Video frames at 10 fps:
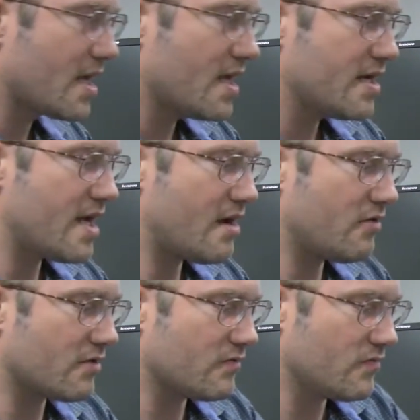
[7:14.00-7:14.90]

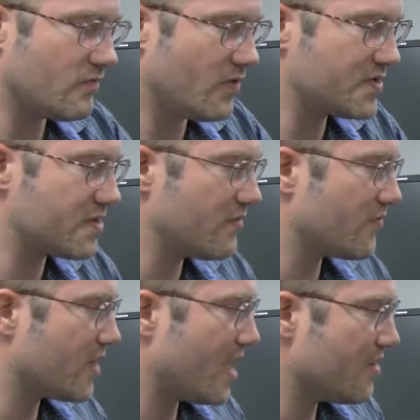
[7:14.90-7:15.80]
Now, once
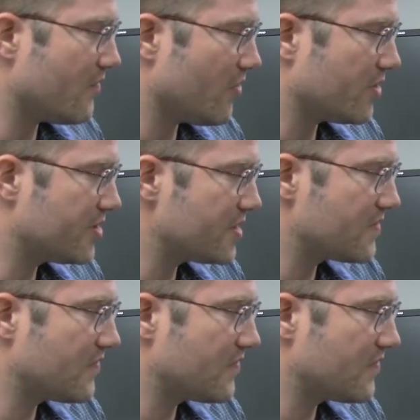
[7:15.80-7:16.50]
you've got your voltages,